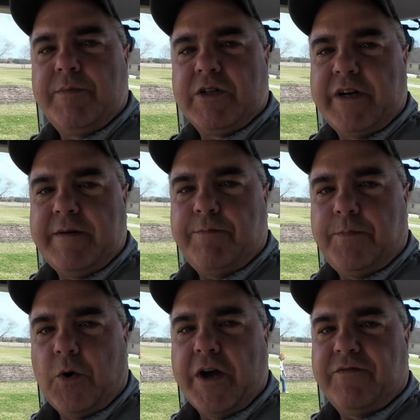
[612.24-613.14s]
between
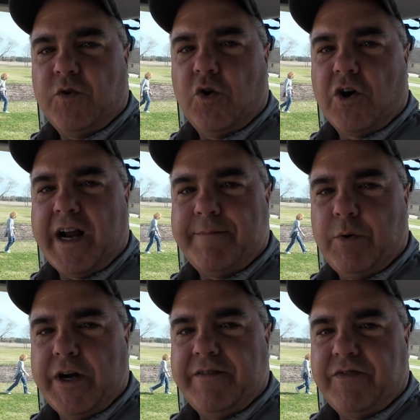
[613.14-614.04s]
0.4 and
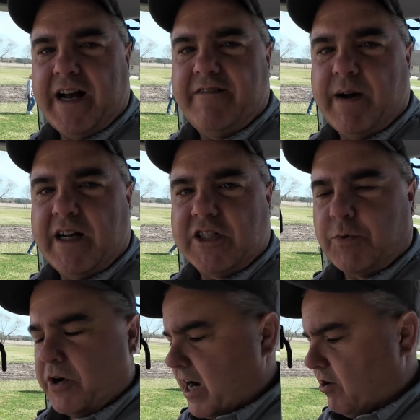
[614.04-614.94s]
0.5 miles
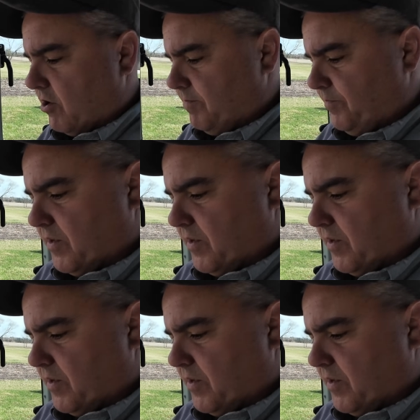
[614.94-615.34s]
per hour.